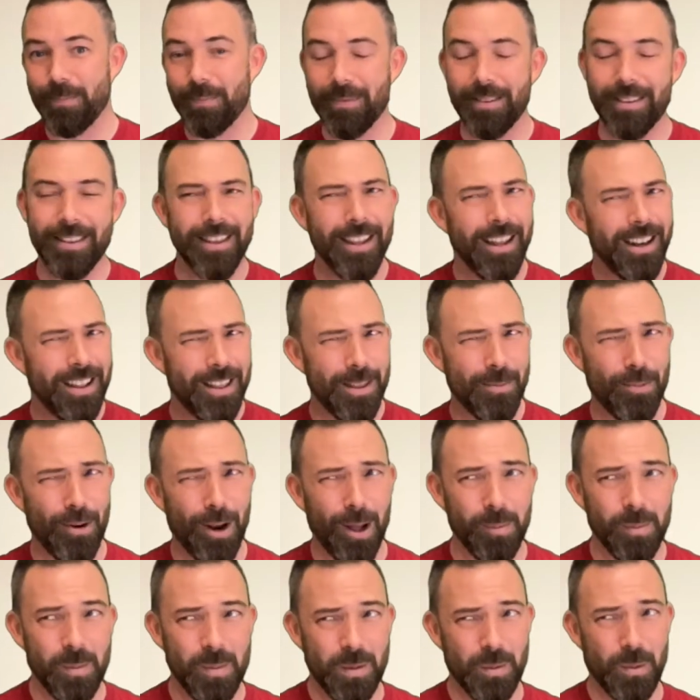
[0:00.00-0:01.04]
None of the
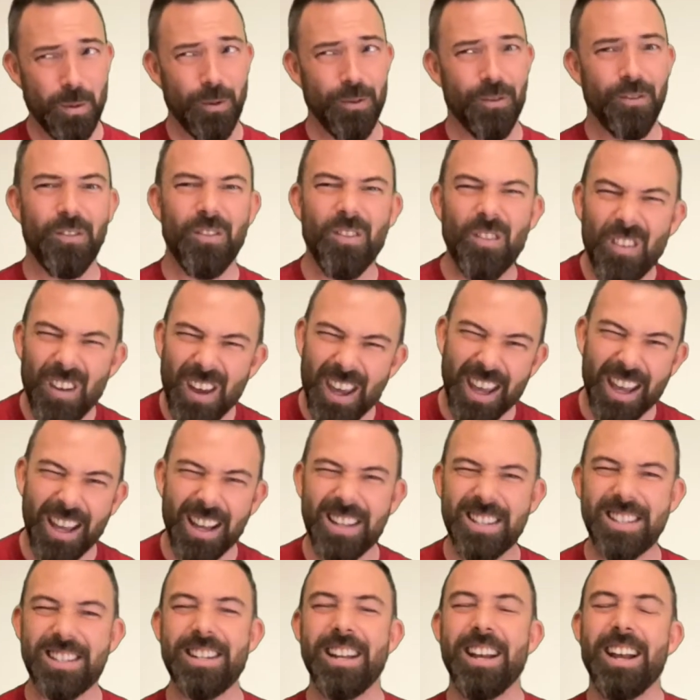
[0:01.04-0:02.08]
problems were
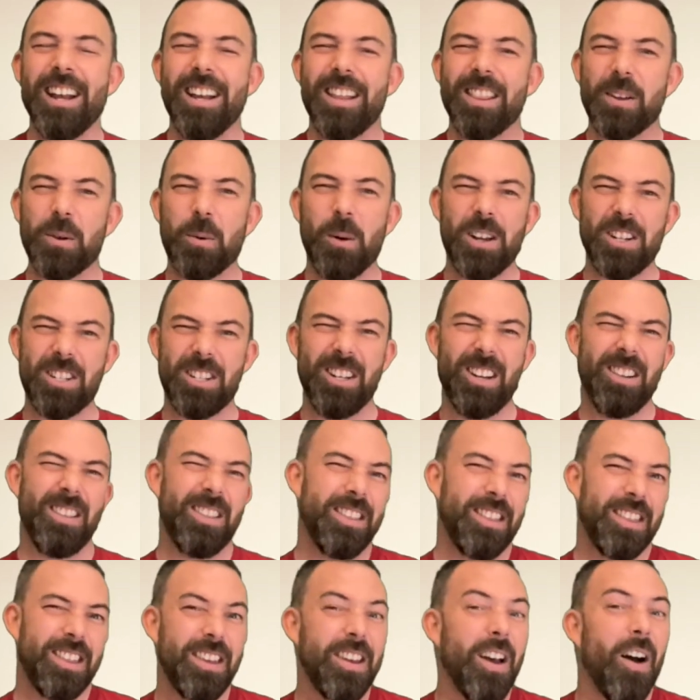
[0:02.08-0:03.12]
fixed. The question of
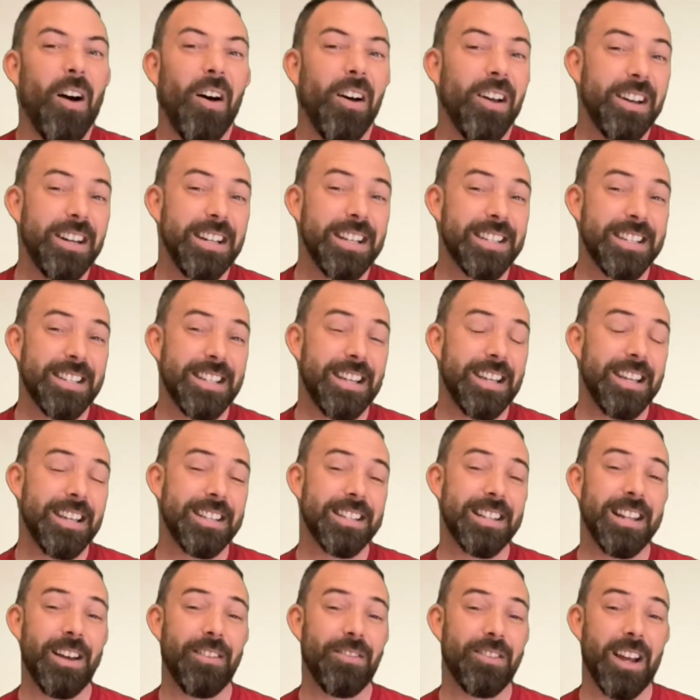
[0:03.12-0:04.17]
theodicy is
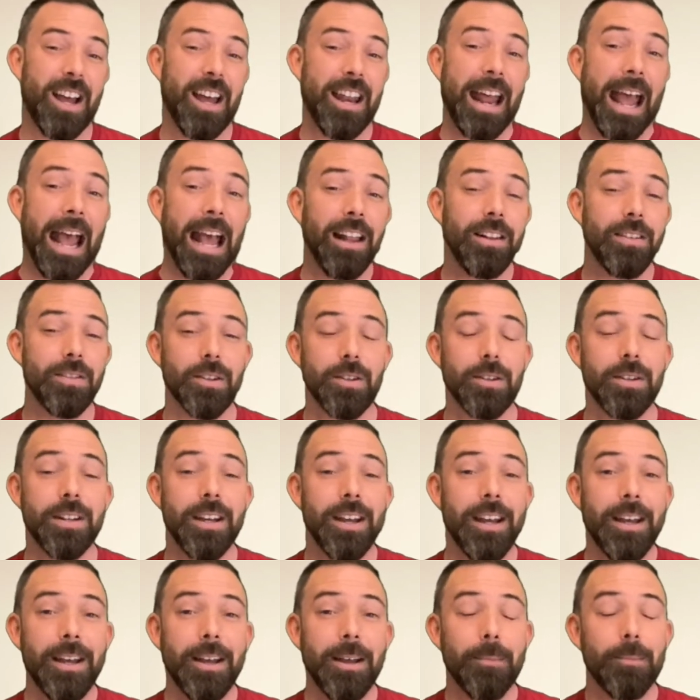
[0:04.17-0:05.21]
left unanswered,
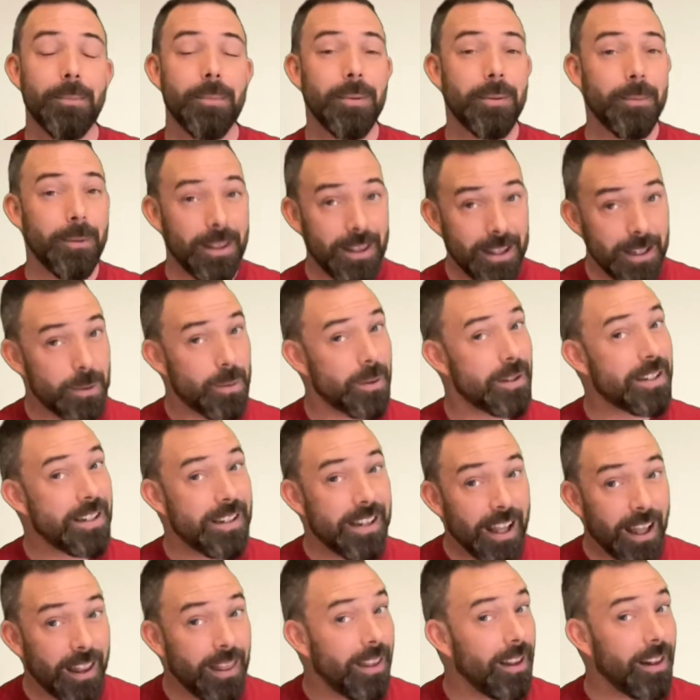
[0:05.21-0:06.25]
but this was
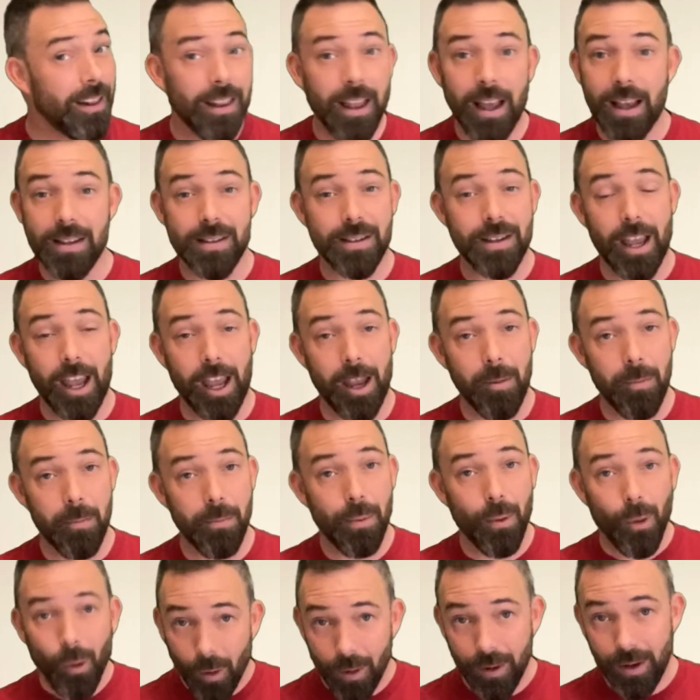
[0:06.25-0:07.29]
nonetheless
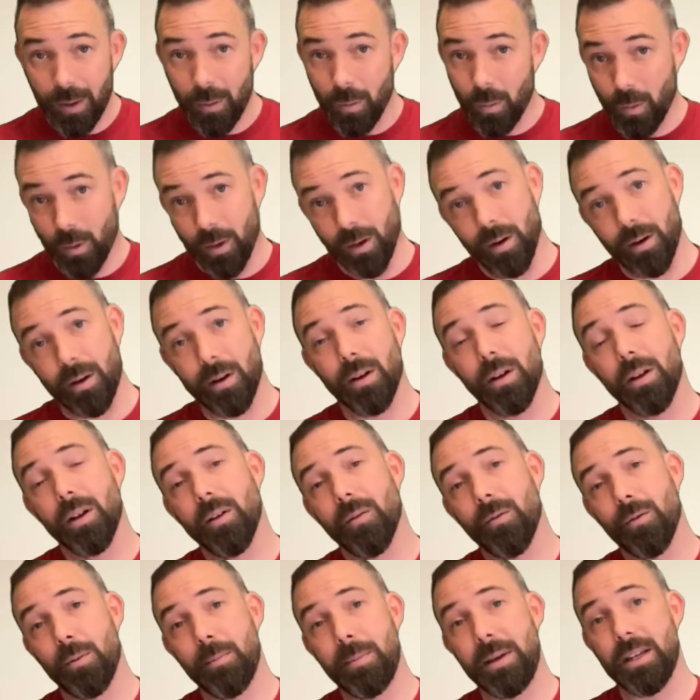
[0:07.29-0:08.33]
important work
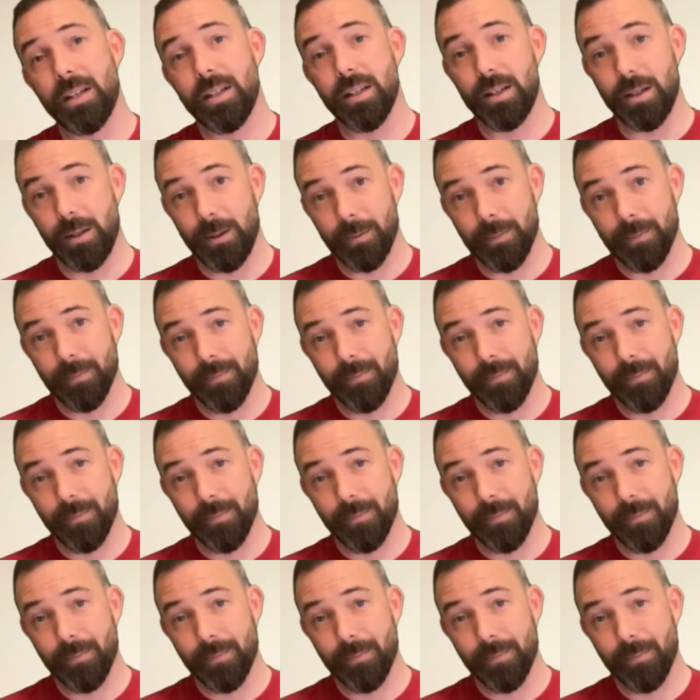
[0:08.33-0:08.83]
for me to do.